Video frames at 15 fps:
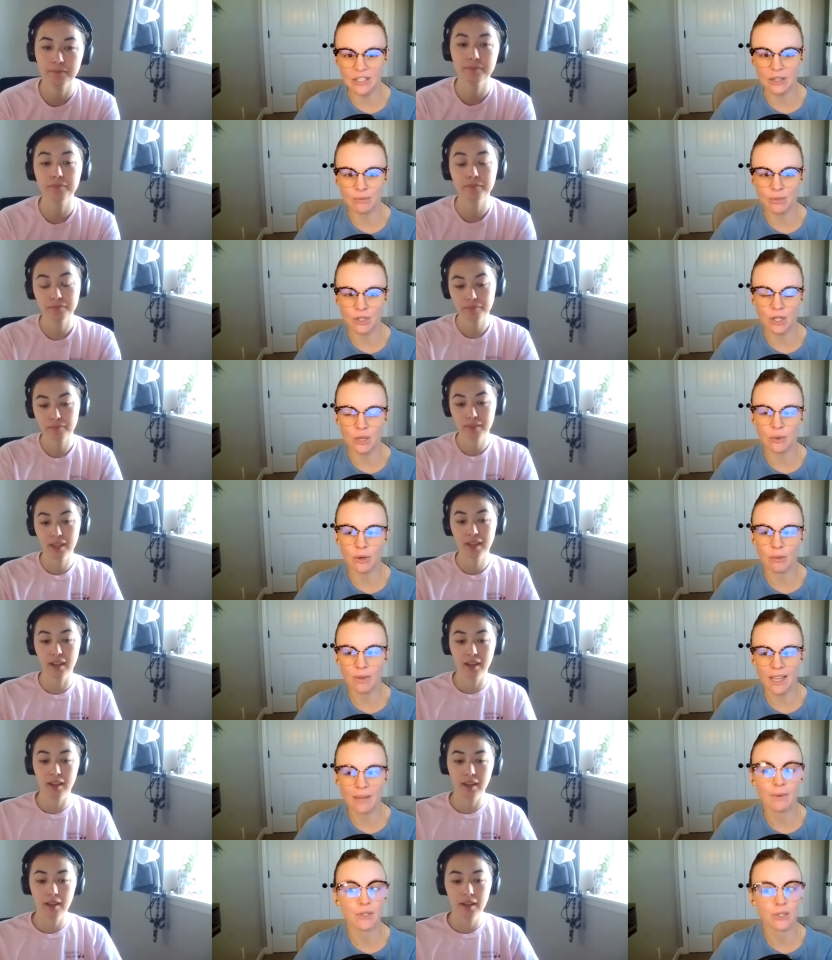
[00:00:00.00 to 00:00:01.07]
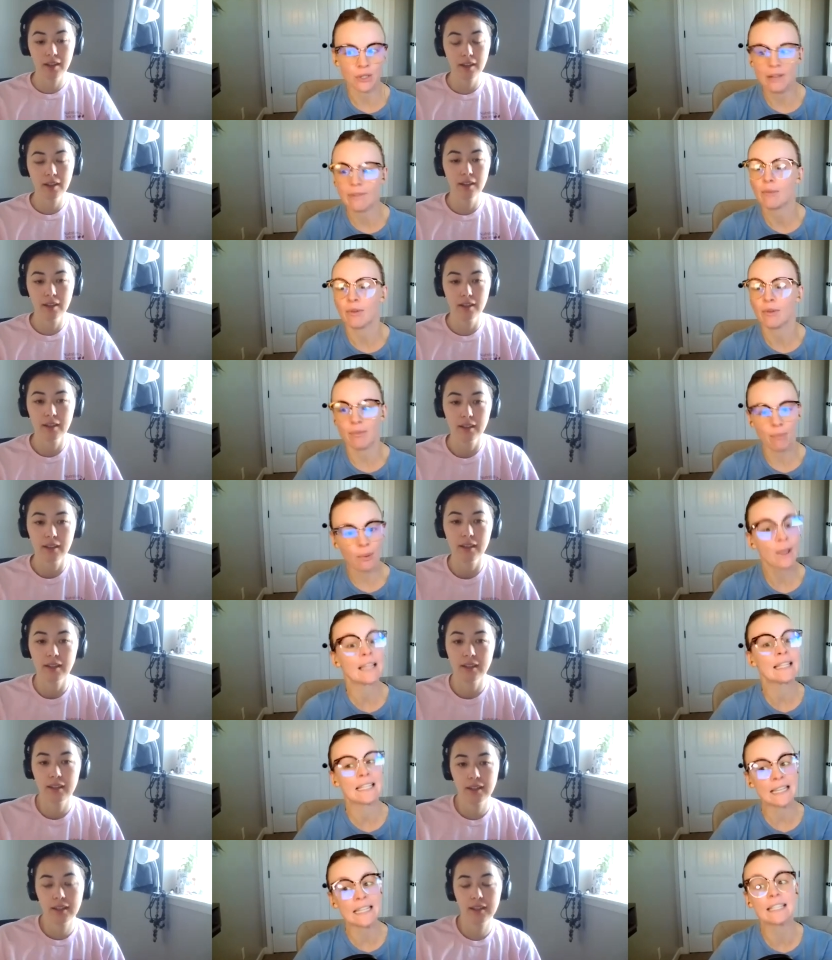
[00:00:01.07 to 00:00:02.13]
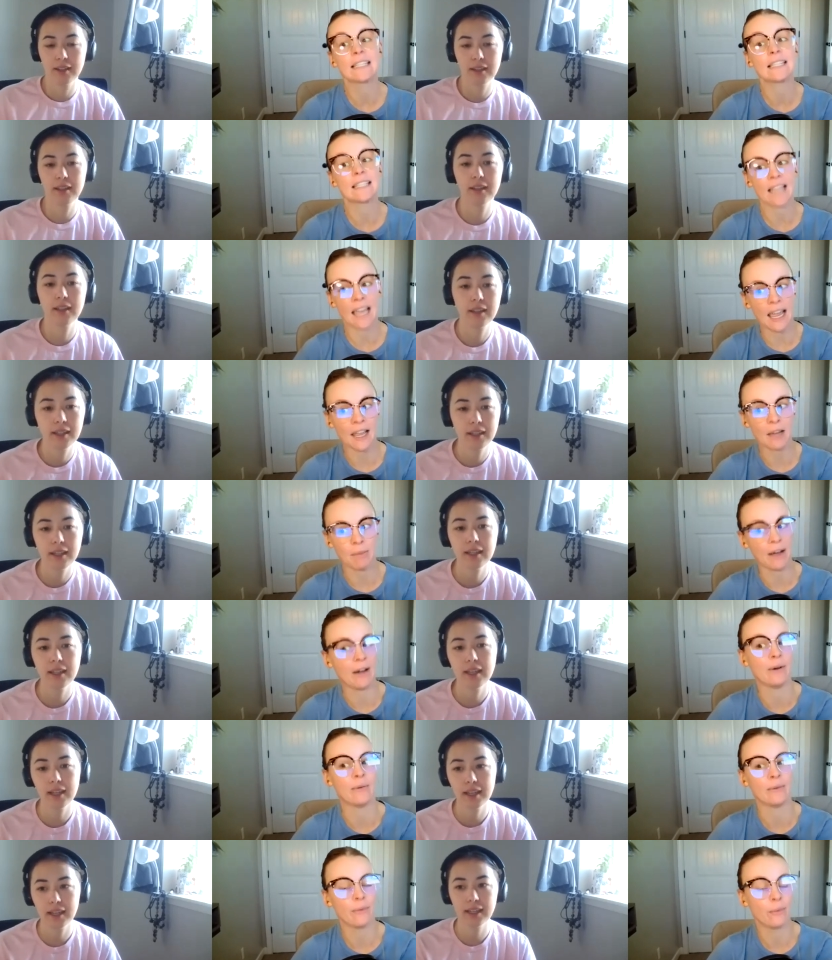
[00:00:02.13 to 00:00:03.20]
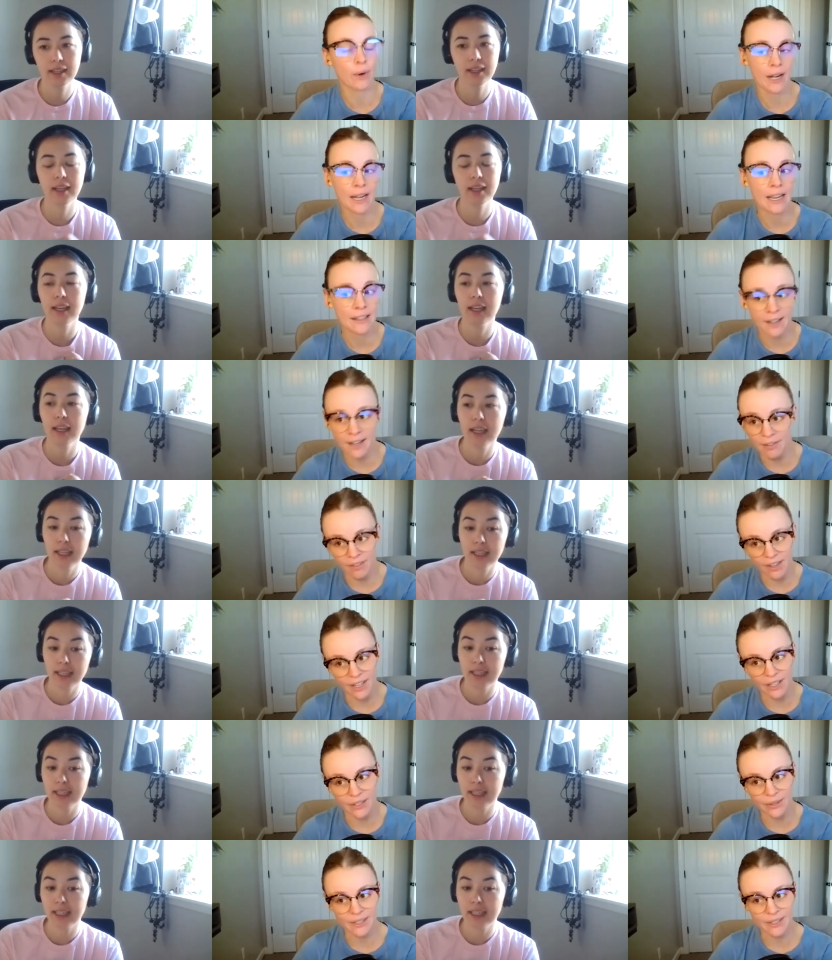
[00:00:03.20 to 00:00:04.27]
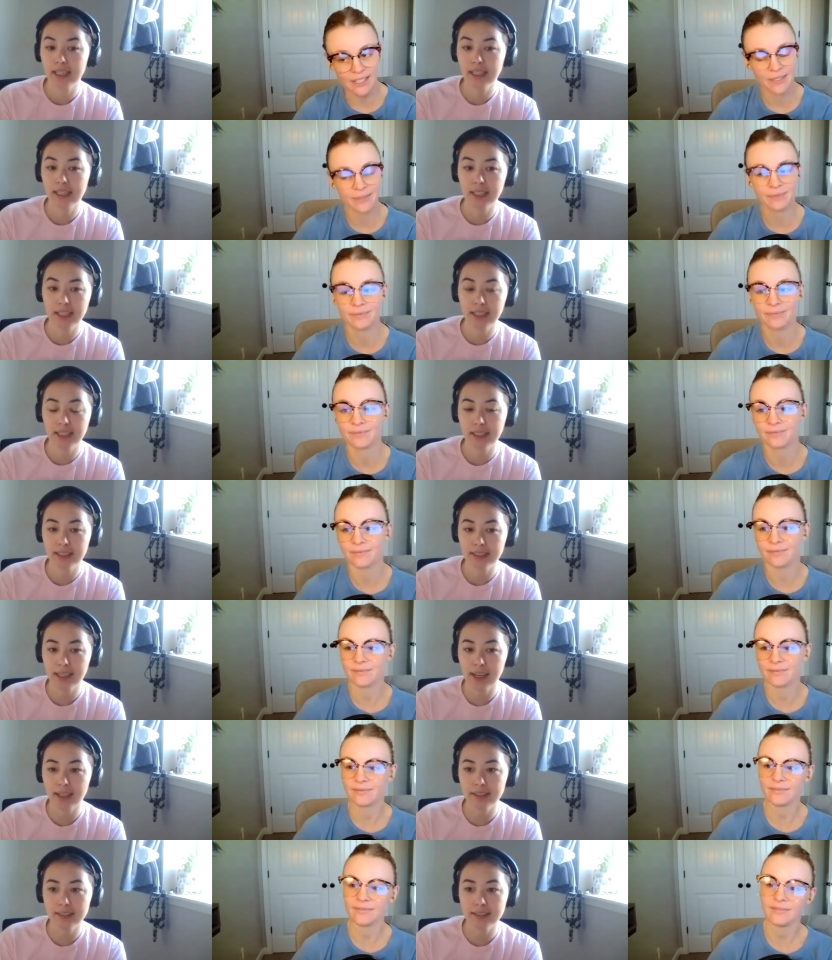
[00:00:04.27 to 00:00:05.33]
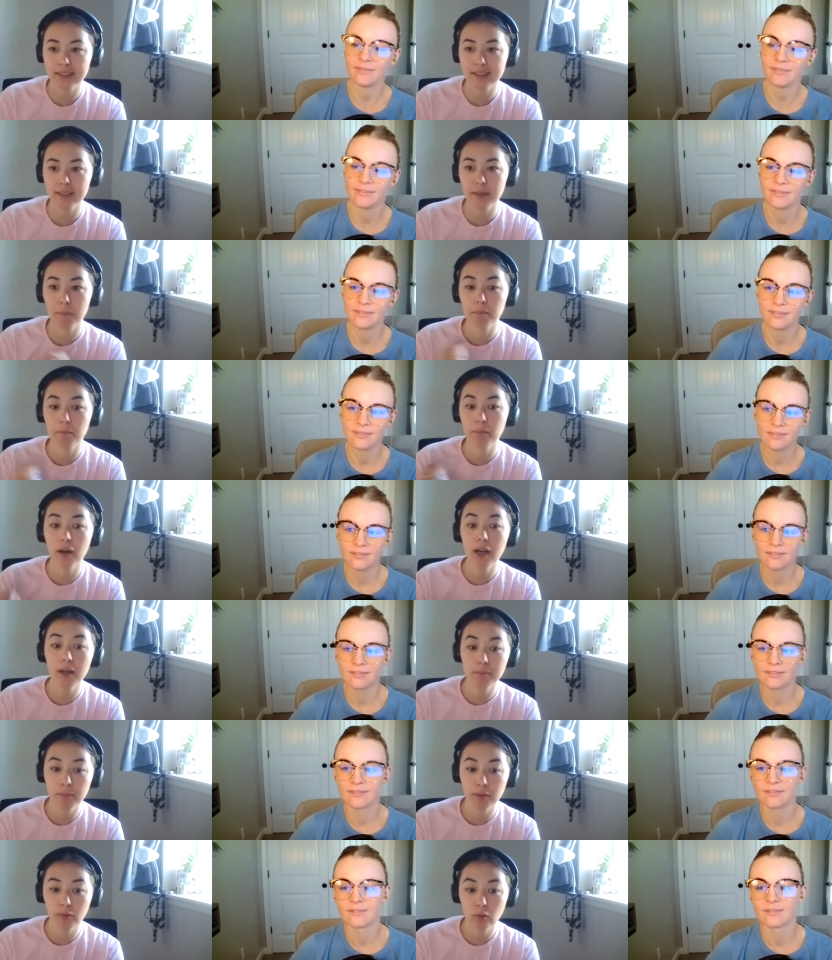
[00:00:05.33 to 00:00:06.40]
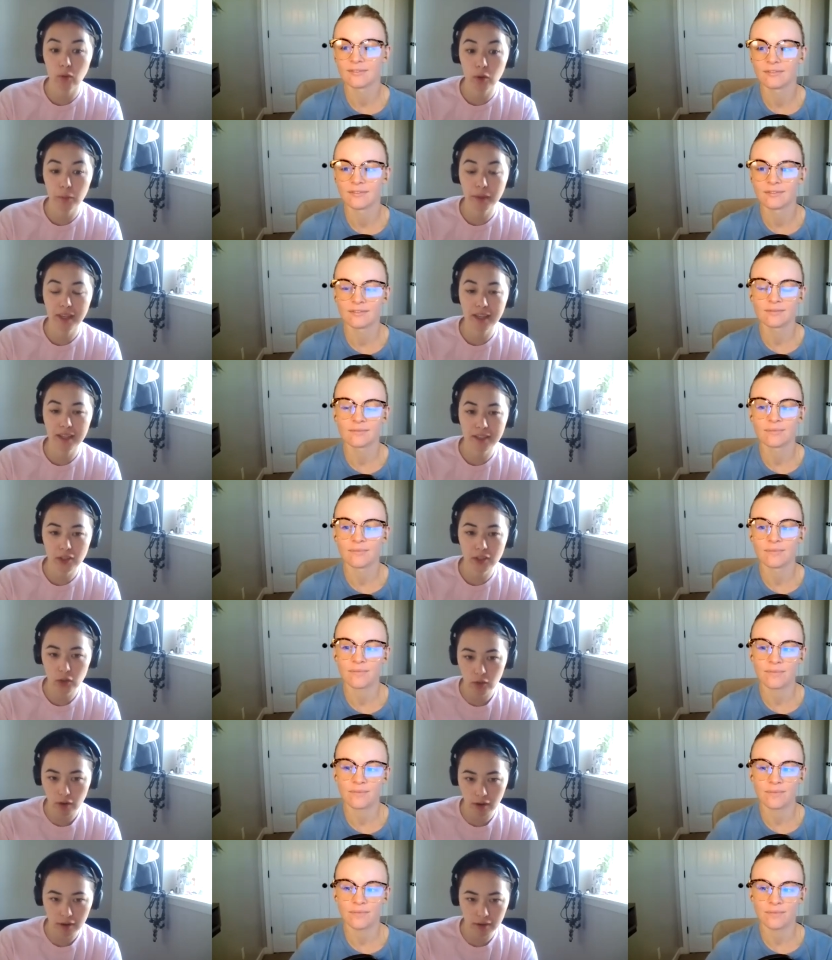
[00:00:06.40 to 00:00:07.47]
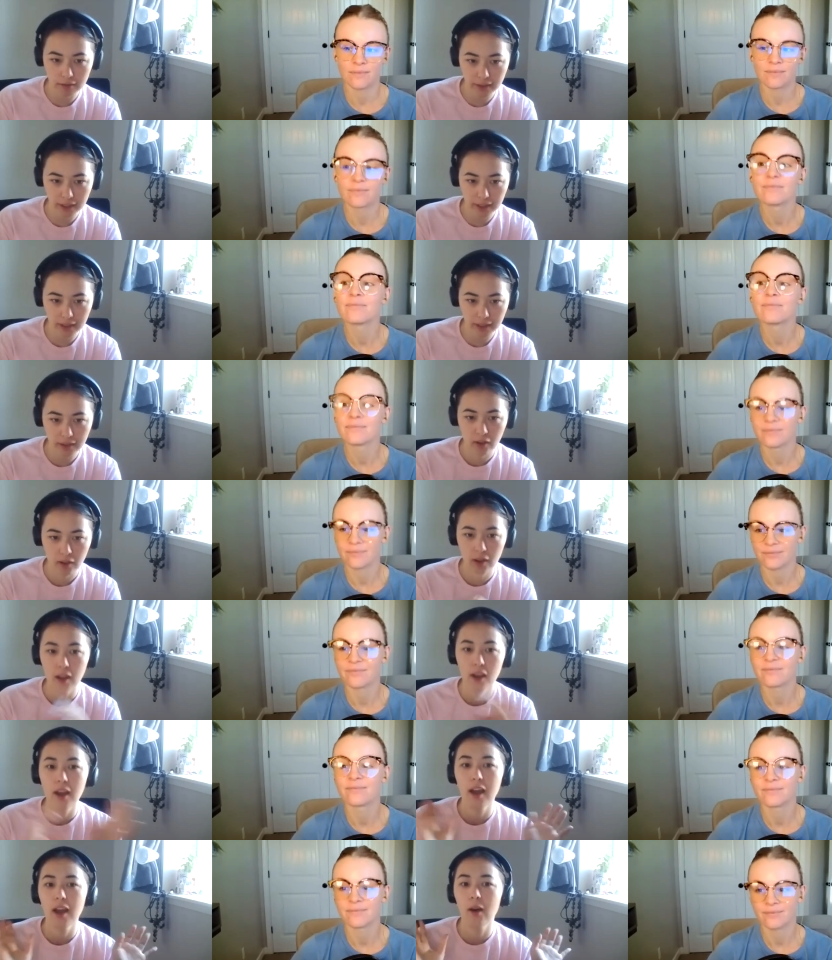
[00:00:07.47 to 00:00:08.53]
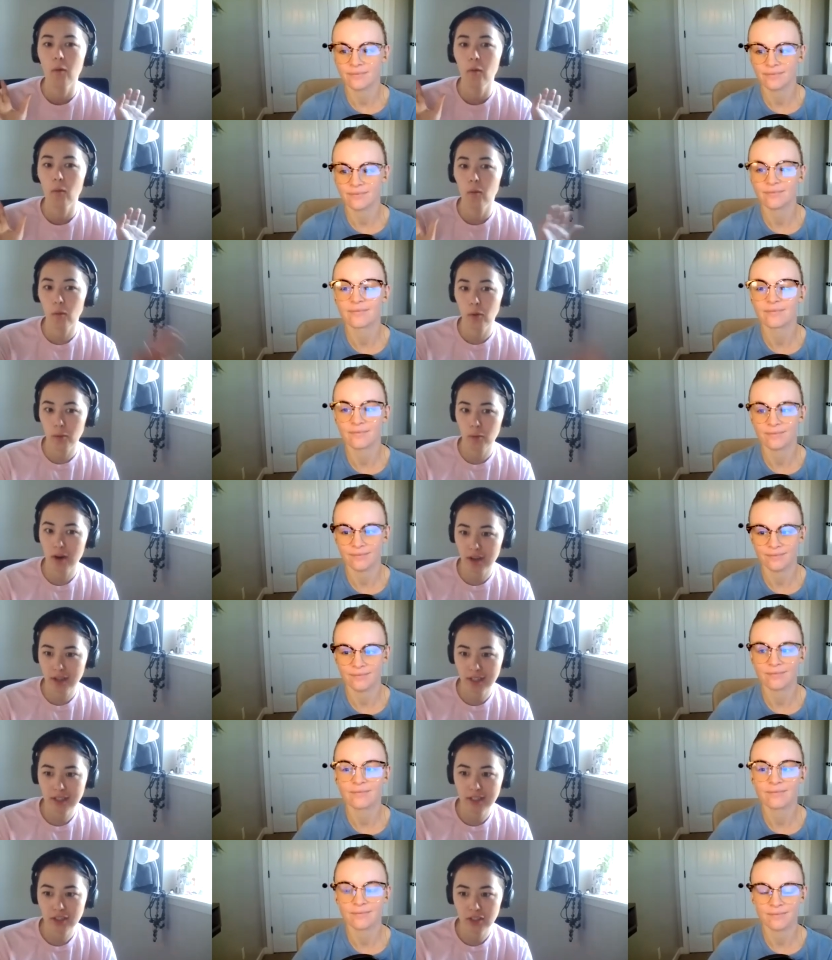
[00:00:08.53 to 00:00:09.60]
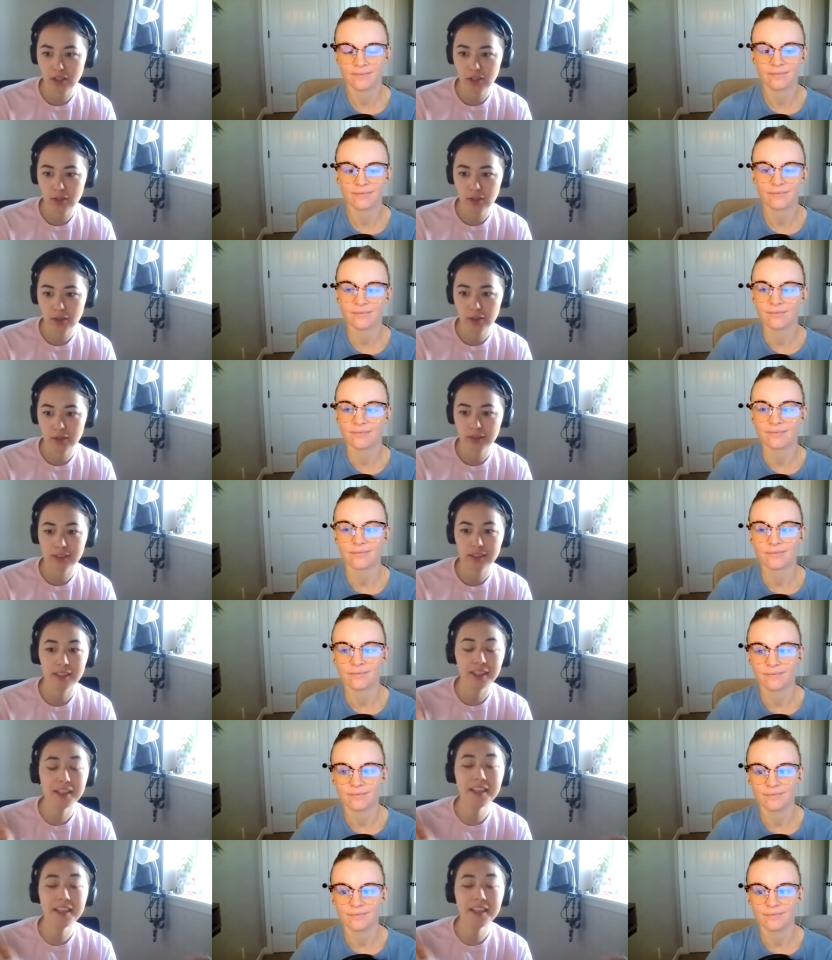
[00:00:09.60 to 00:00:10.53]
Speaker 1: So I'm sure we'll be able to come up with plenty to say about what I eat in a day videos. Yes.
Speaker 2: But before we get into all of it, we wanted you to.